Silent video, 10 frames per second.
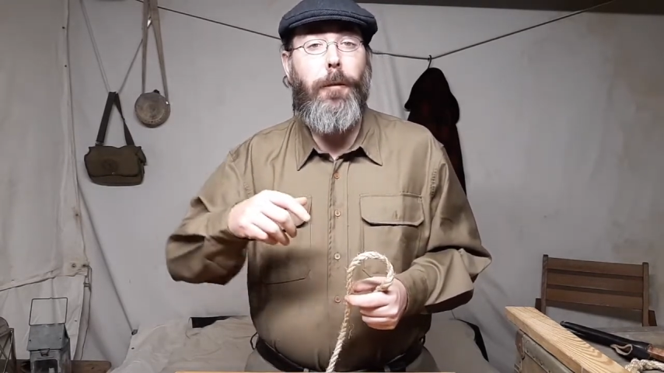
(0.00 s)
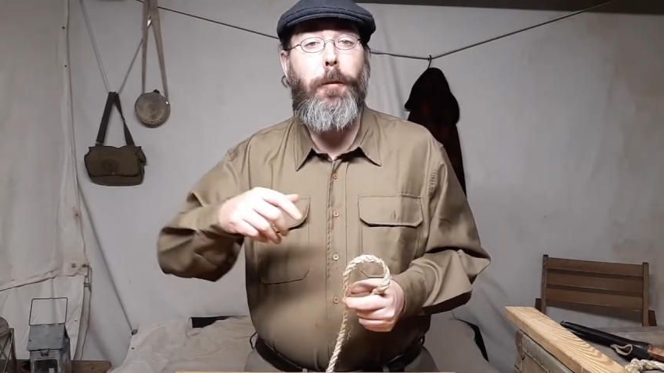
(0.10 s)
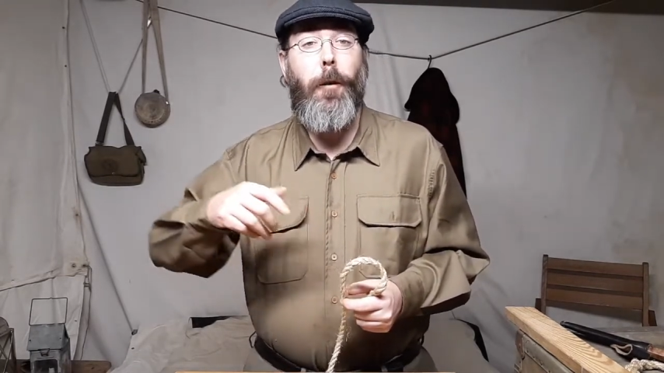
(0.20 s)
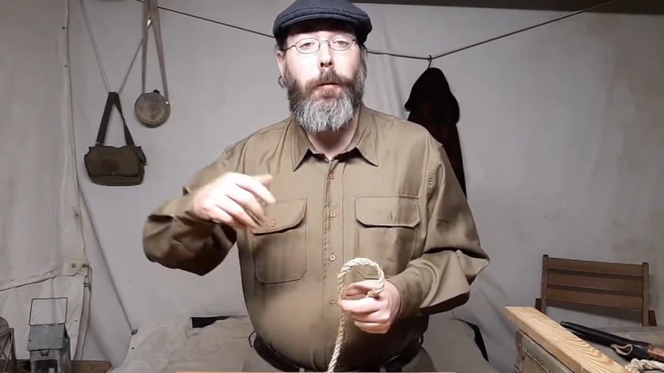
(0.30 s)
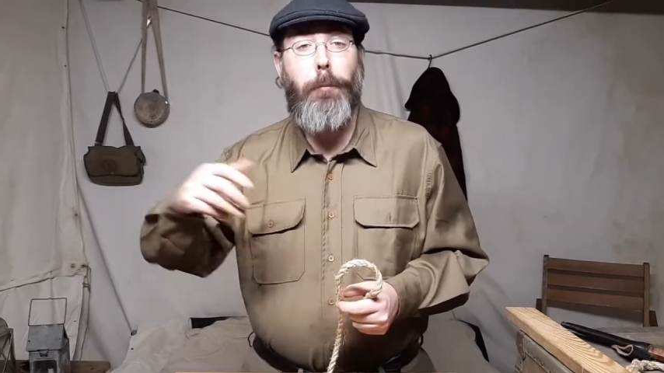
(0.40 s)

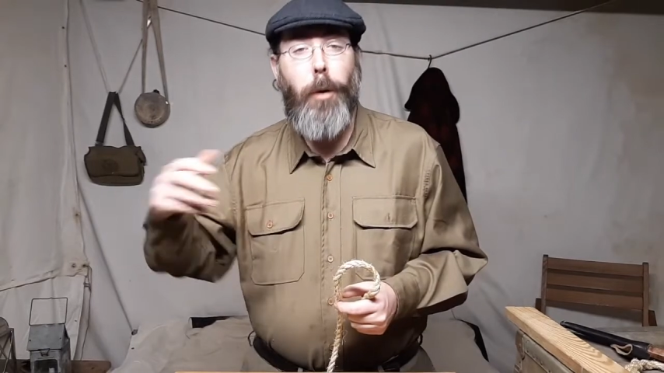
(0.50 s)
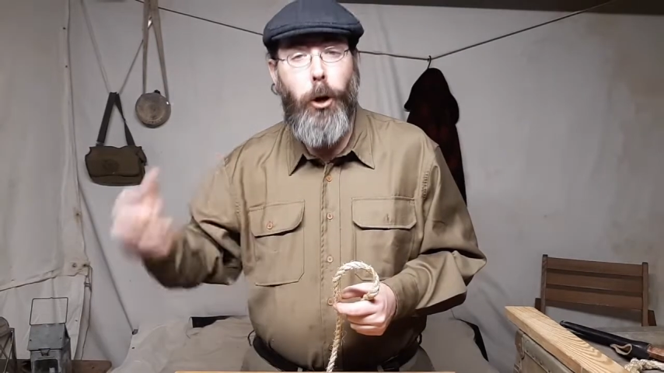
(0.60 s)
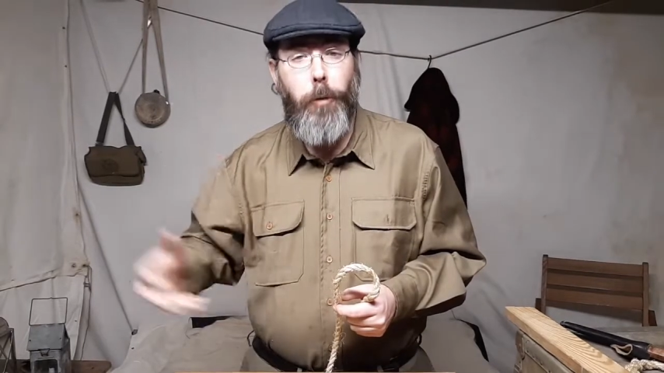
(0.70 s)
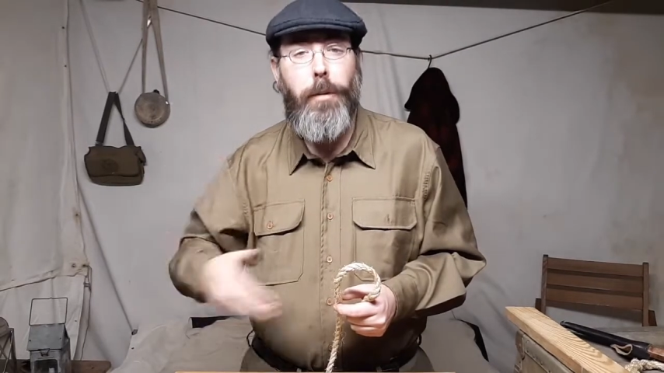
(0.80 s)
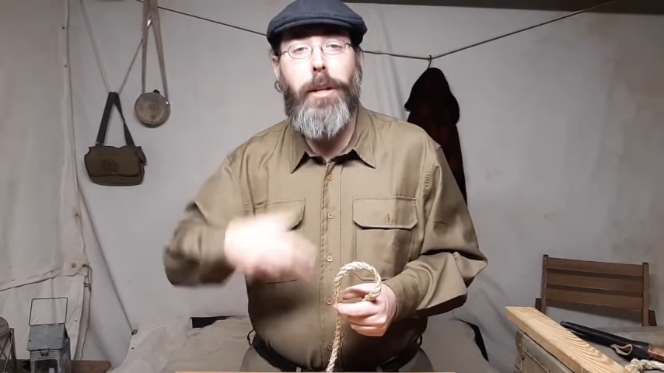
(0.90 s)
for a
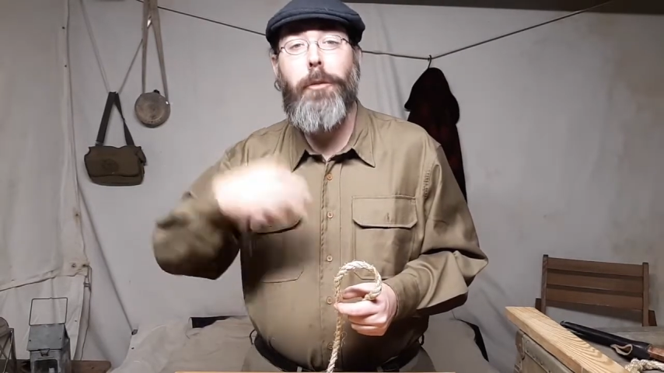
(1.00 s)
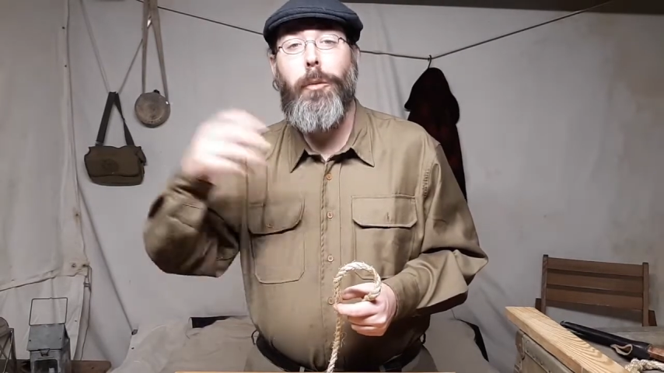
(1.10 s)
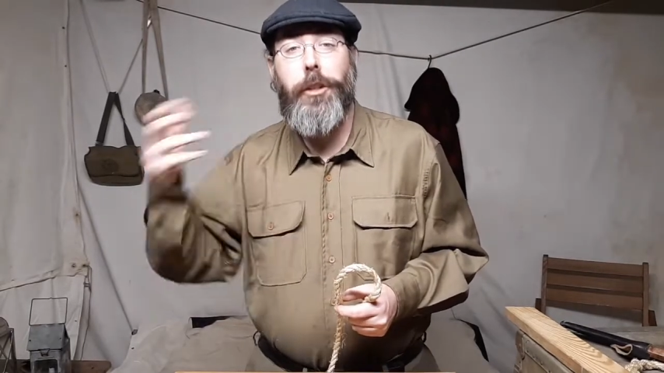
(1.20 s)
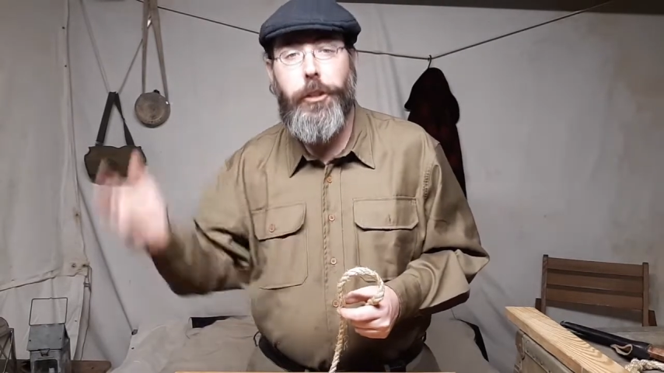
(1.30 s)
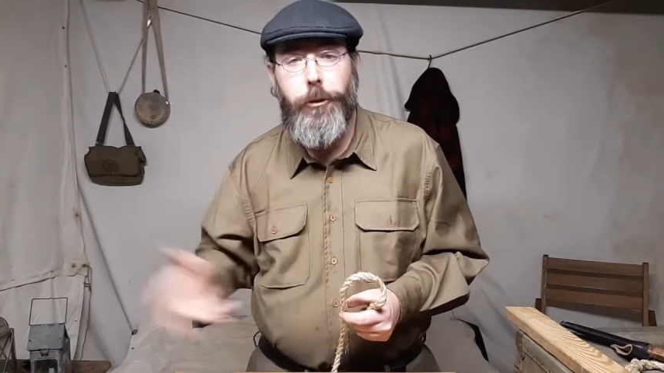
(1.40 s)
permanent,
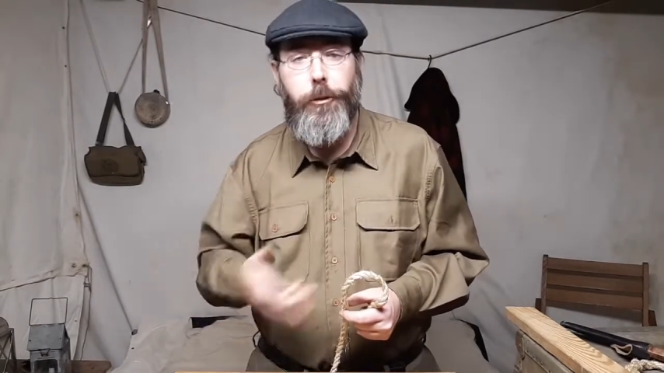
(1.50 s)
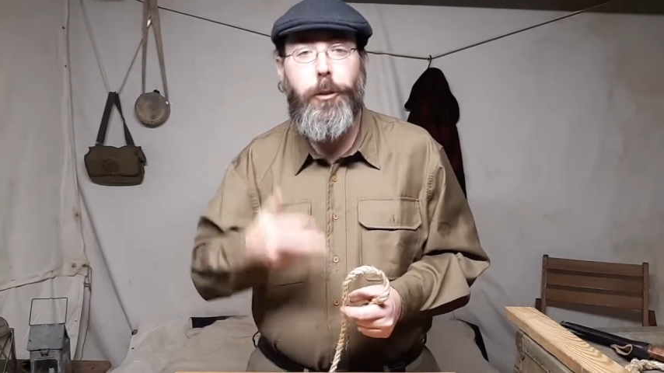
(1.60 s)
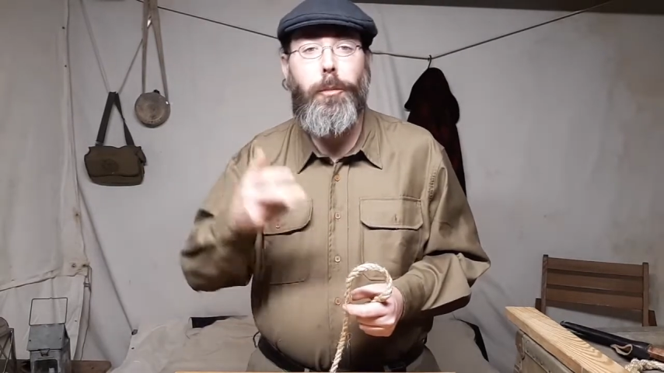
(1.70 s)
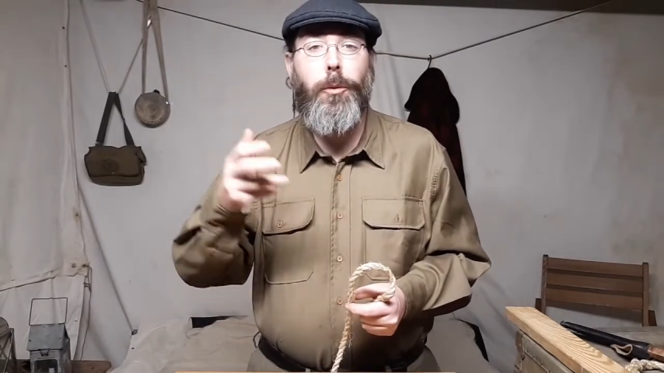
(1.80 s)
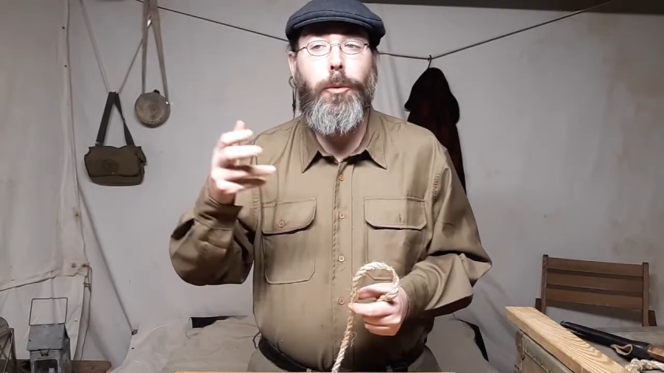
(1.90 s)

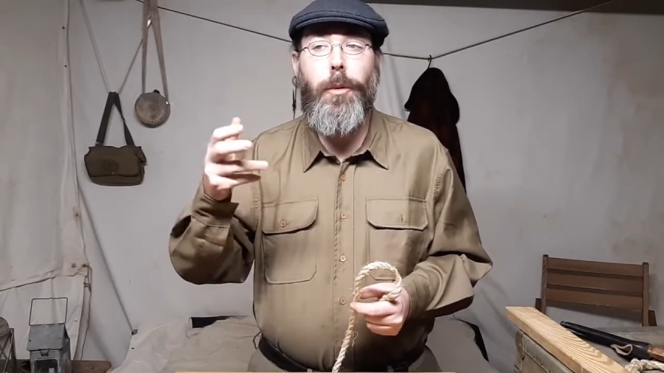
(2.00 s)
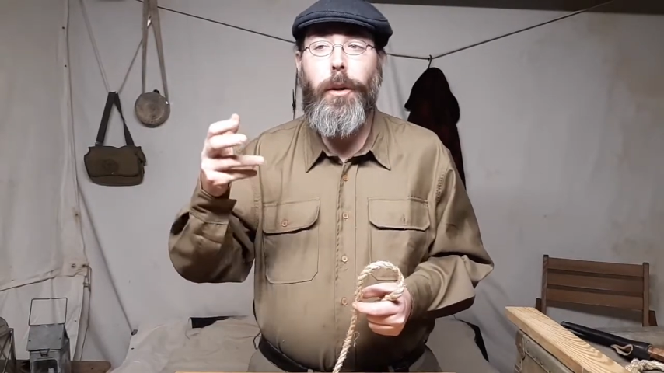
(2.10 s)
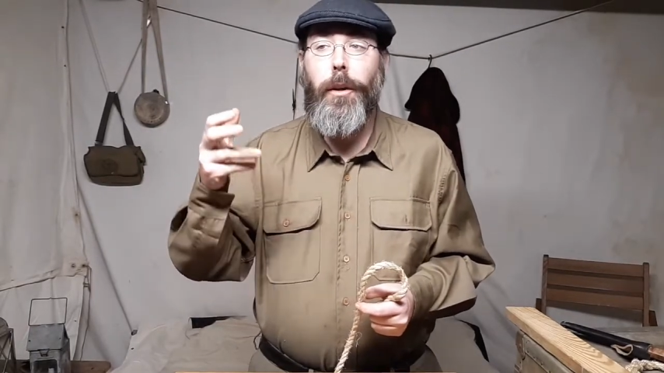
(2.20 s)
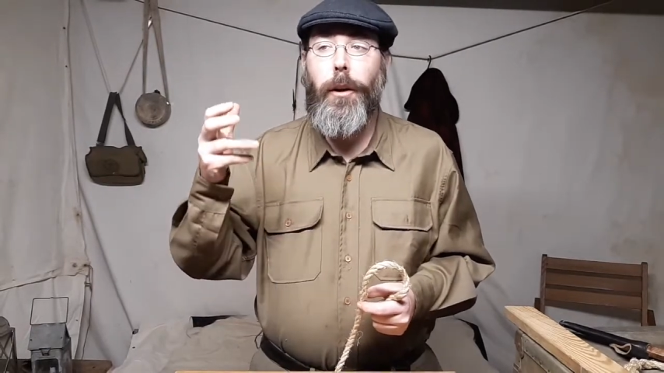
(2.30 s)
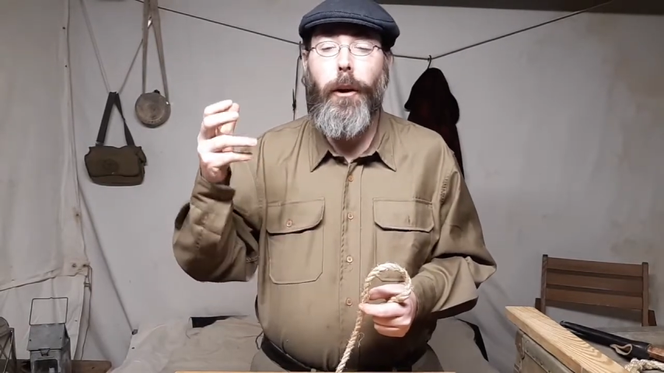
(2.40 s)
reusable
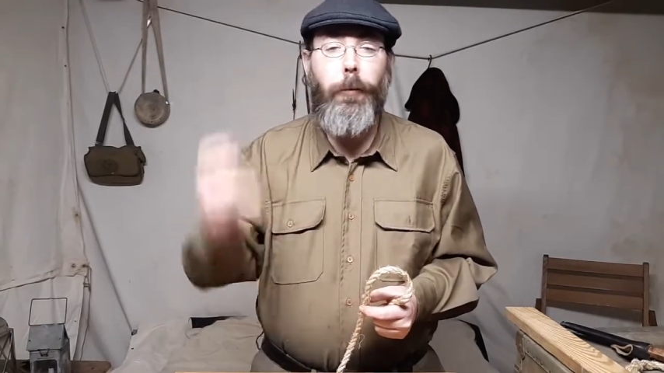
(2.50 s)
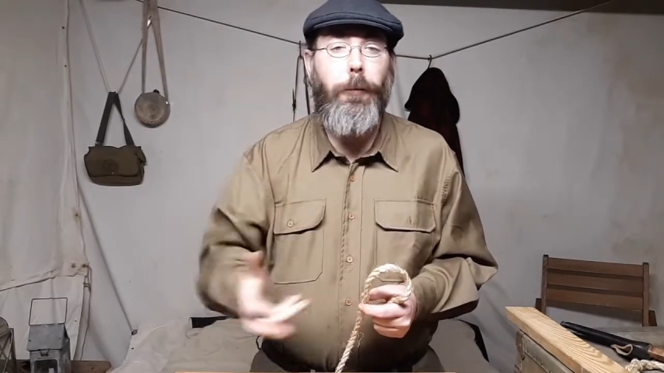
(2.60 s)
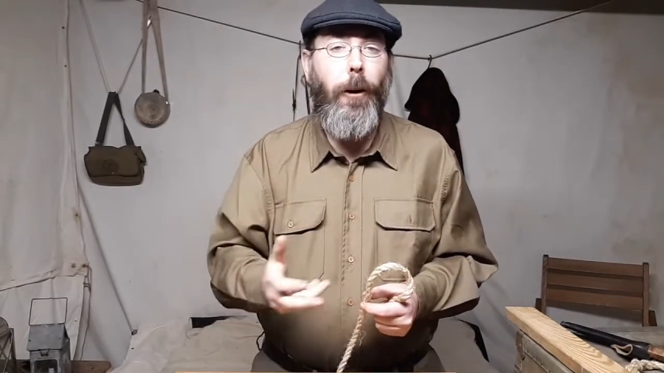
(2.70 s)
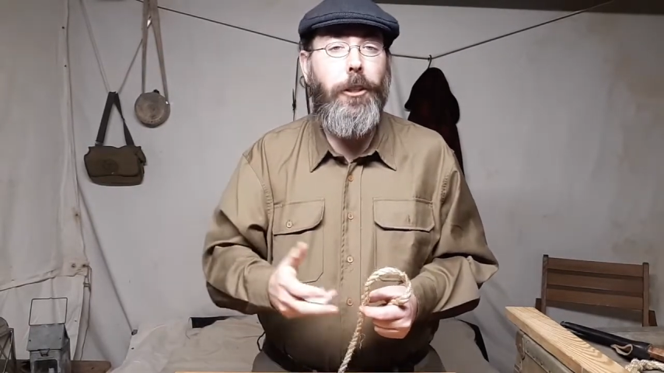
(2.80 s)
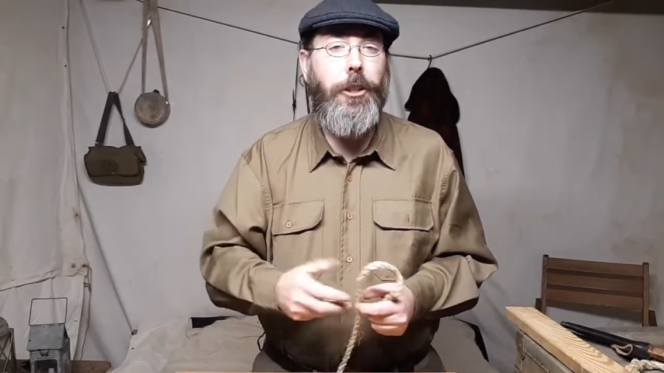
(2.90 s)
uh,
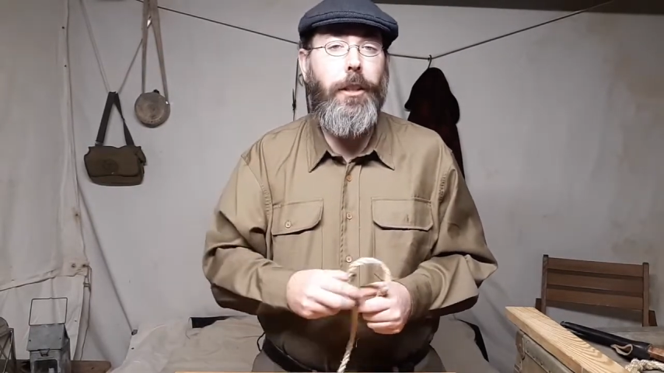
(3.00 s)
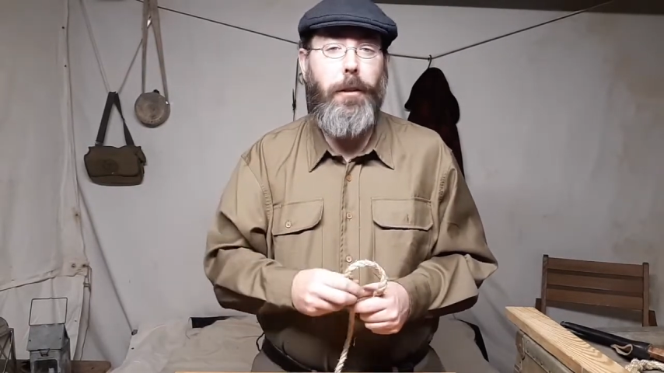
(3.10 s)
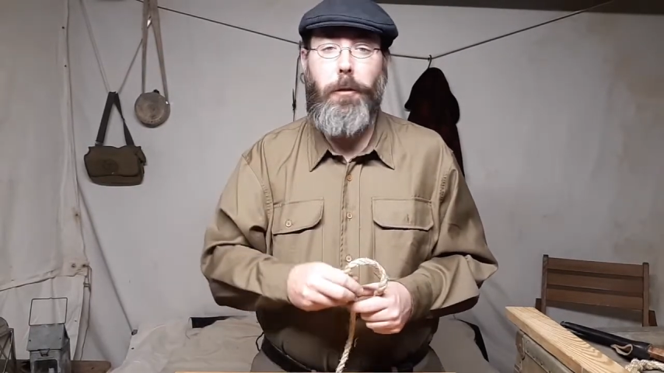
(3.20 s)
function,